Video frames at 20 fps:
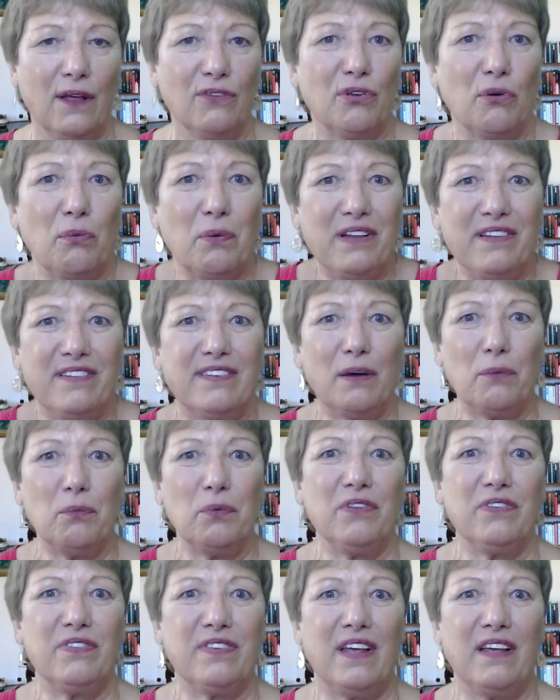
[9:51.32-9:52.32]
So when
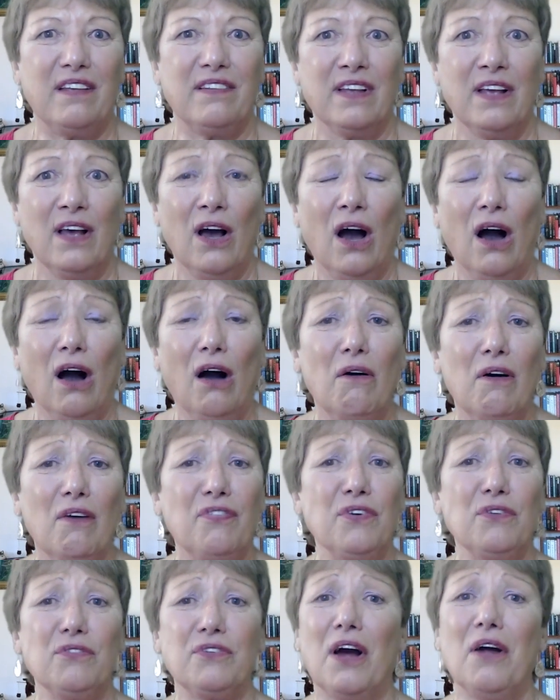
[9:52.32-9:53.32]
someone says, Oh,
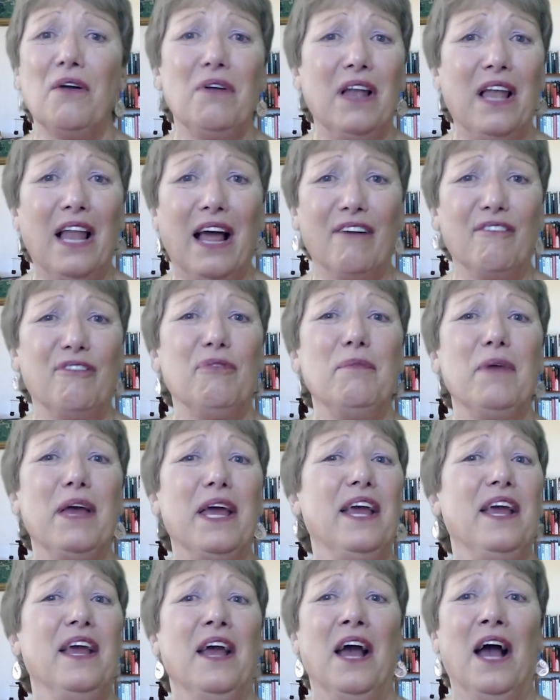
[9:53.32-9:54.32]
if you don't love
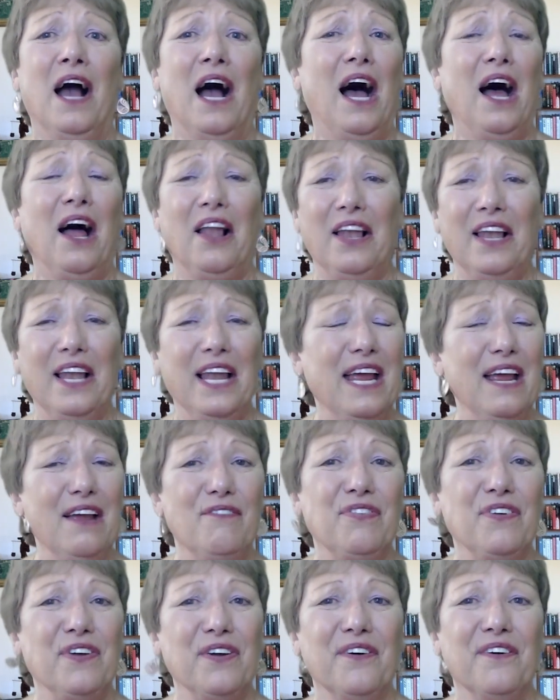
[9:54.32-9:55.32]
me, I'll
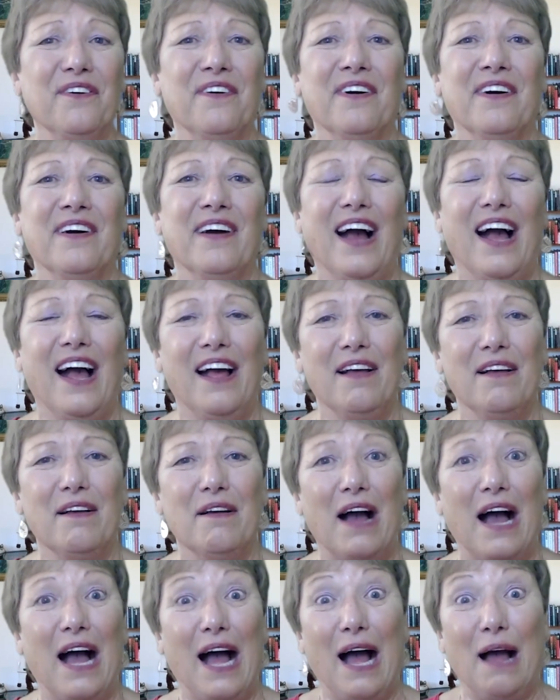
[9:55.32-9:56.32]
leave you.
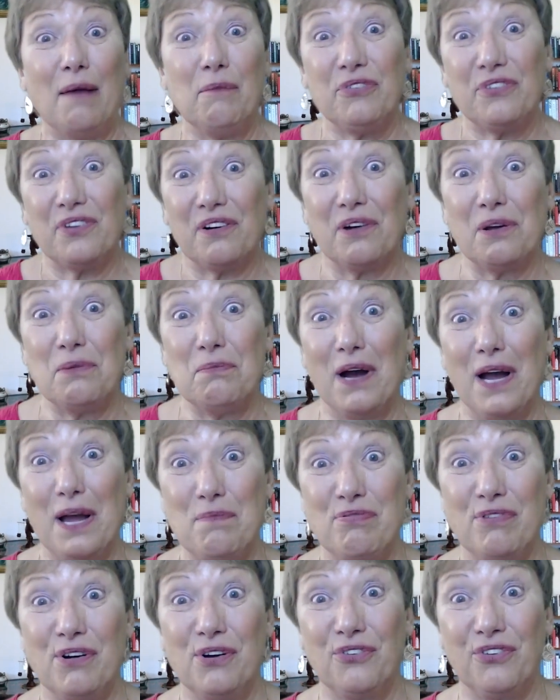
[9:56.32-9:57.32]
I'm sorry, my
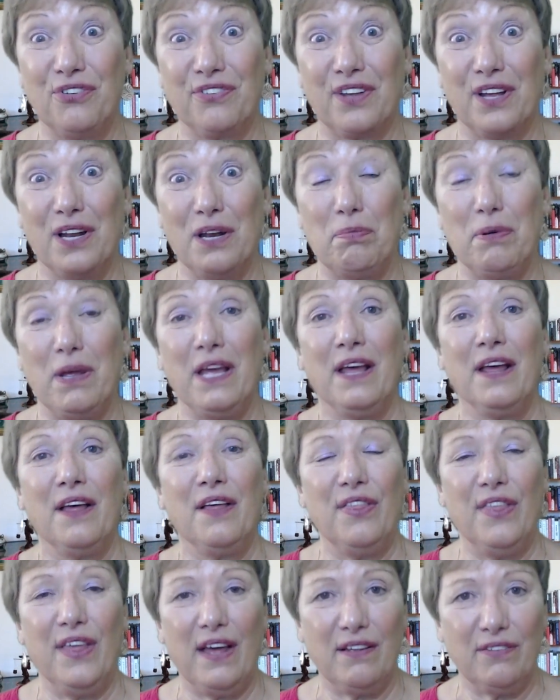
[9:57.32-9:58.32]
approach is going to be
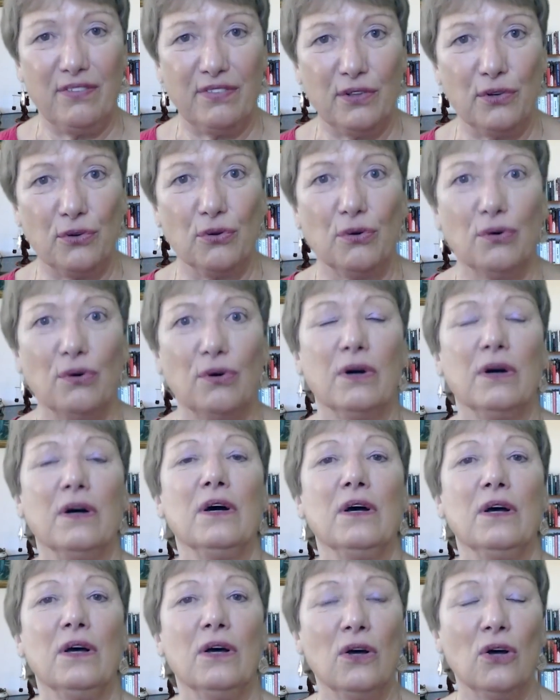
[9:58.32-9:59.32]
there's the door.
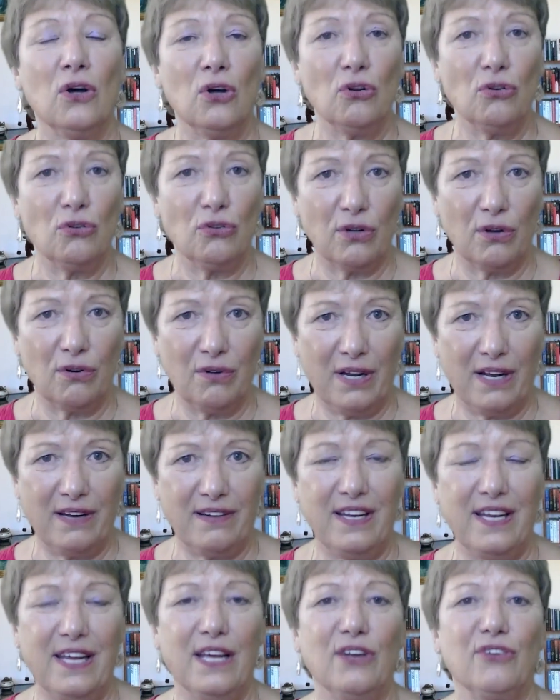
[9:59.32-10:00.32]
Don't
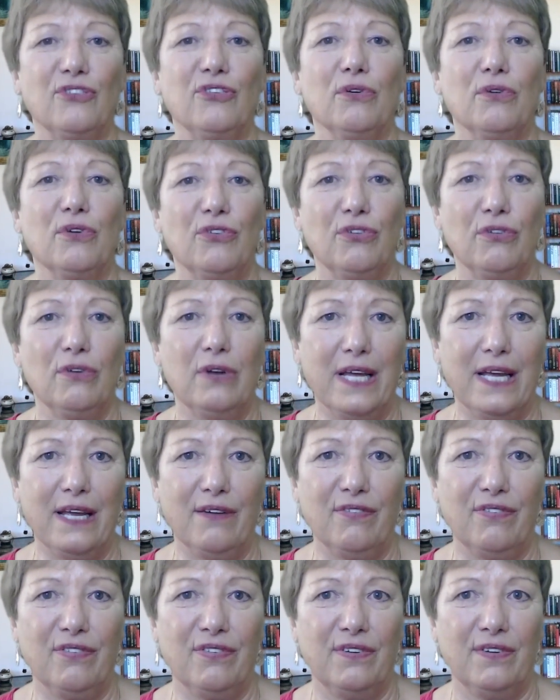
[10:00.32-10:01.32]
let it hit you as you
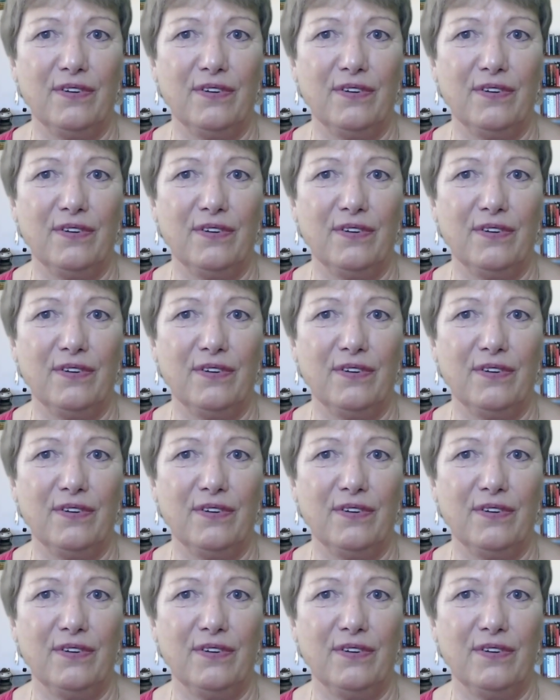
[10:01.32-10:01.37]
leave.